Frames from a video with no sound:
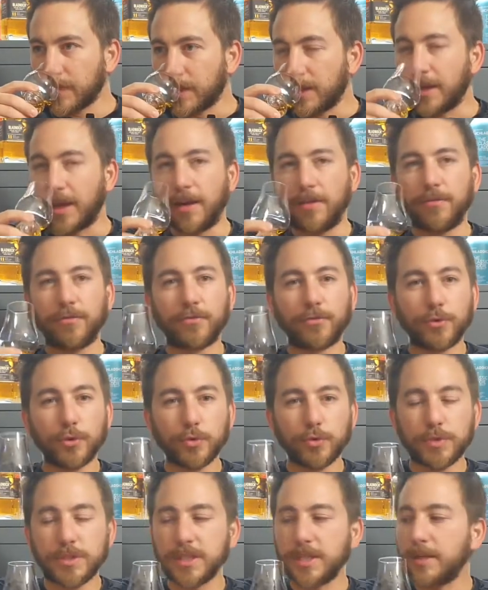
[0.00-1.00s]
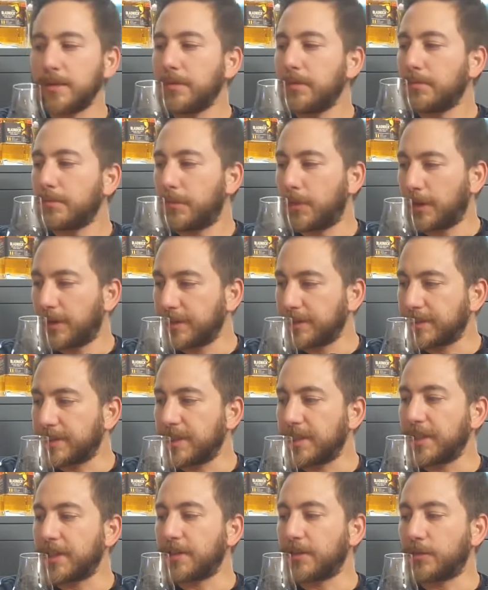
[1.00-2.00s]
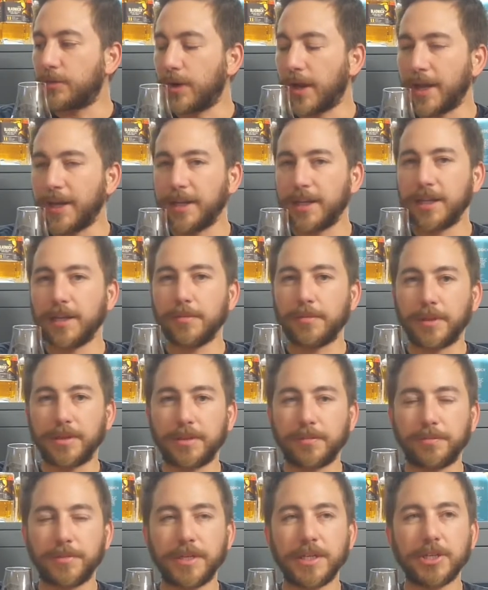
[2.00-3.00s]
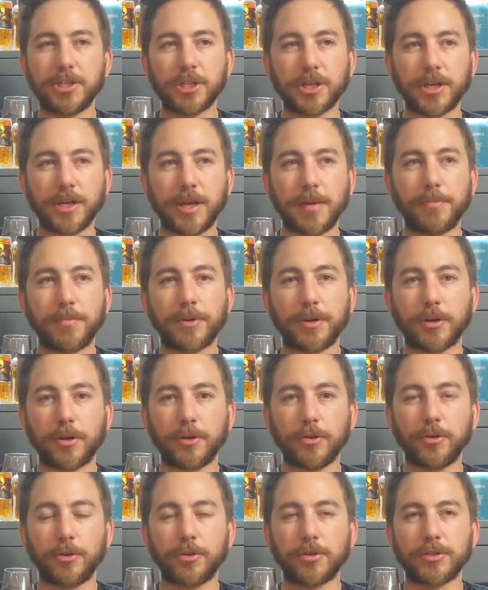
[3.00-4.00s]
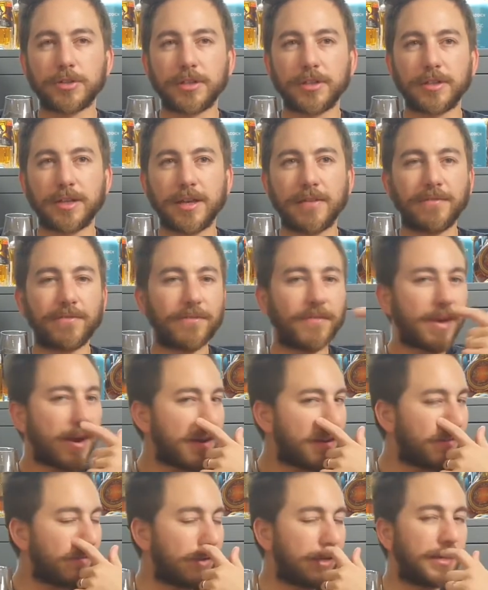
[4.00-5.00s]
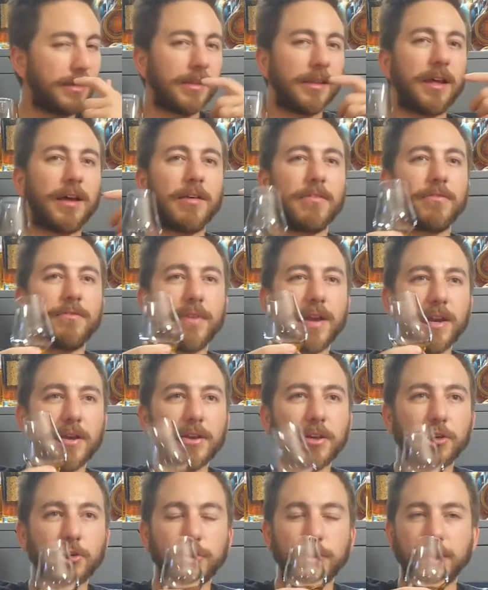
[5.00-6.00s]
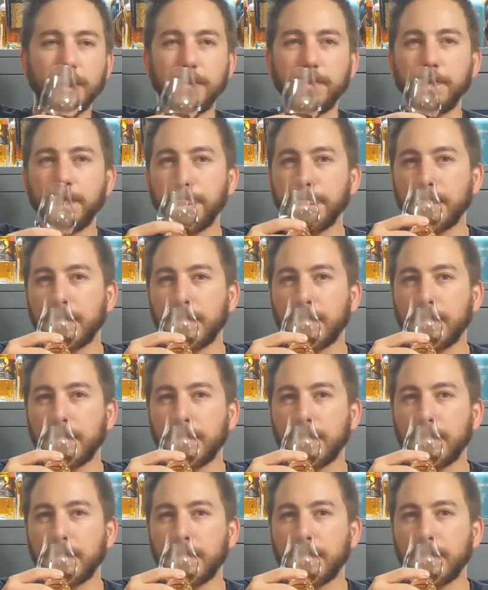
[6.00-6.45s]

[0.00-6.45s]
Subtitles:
Yeah, fruity, malty, grainy, but the peach and apricot notes are there. Very vanilla, very cream.